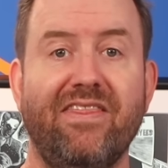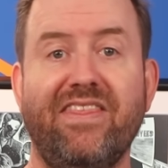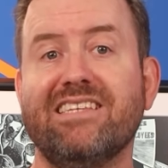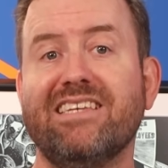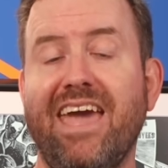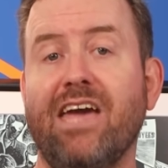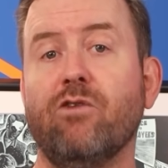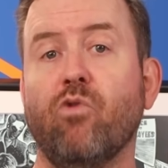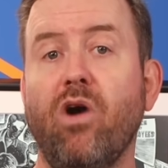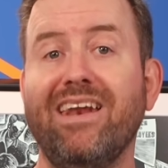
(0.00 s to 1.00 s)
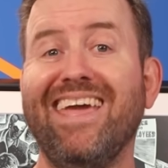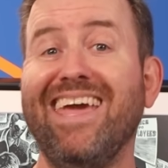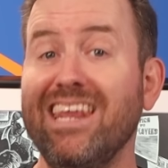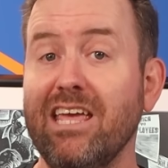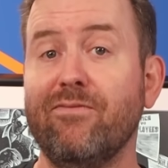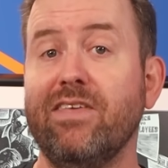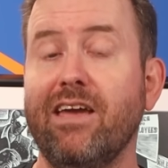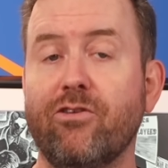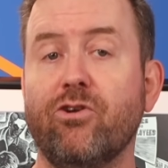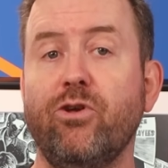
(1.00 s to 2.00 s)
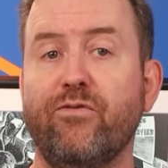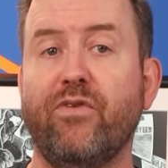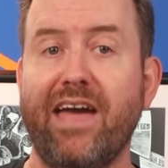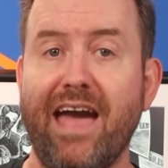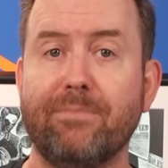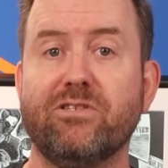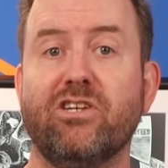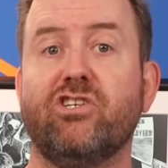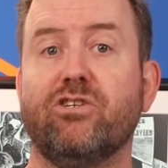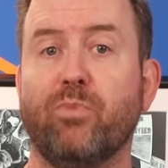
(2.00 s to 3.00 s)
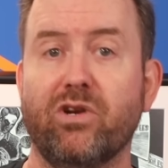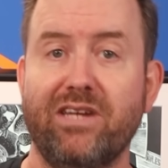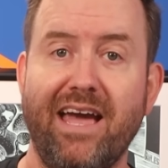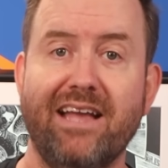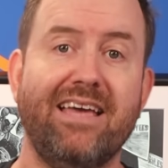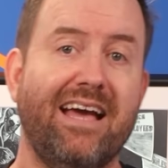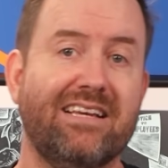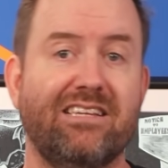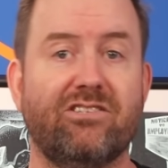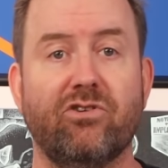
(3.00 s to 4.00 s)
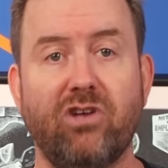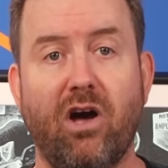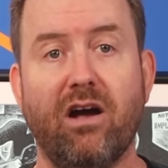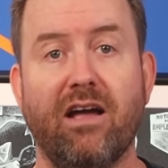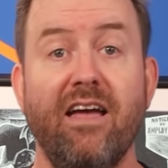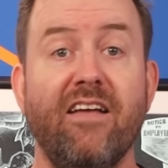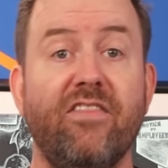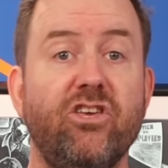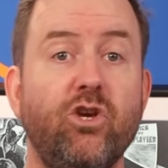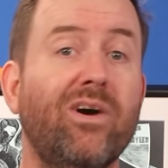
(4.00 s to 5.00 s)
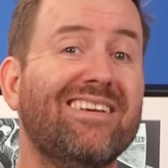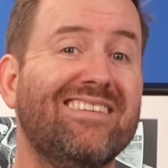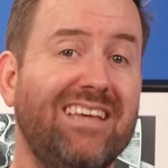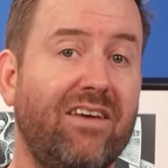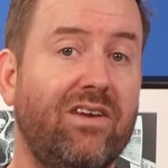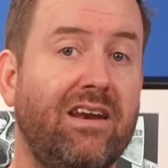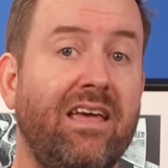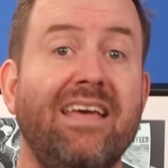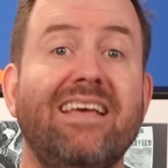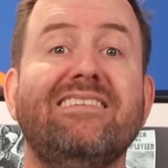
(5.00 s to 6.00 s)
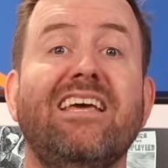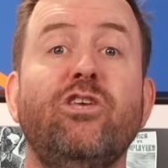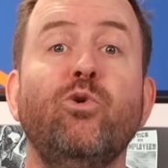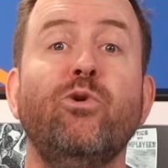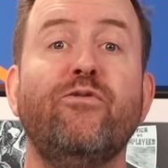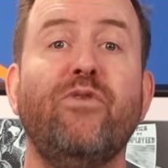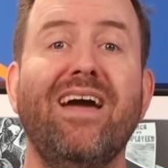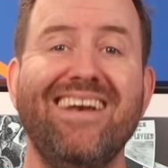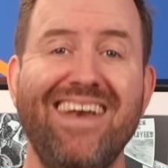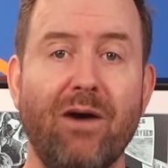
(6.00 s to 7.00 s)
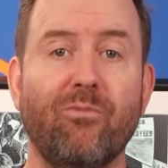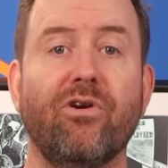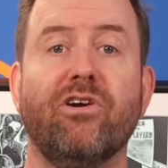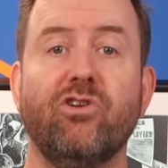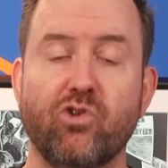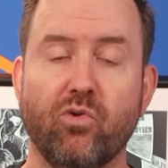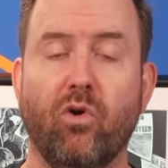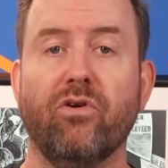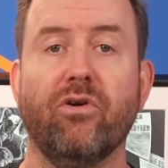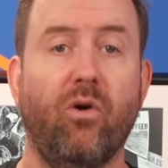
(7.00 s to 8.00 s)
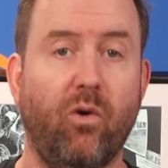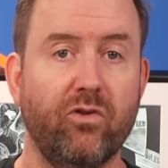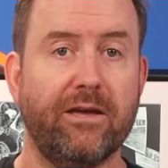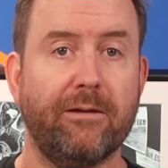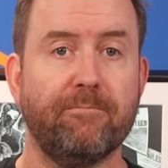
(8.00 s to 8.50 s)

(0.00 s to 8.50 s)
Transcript: this can't run any of the other UniFi apps such as Protect, Access, or Talk. The UX7 is a UniFi Network controller only.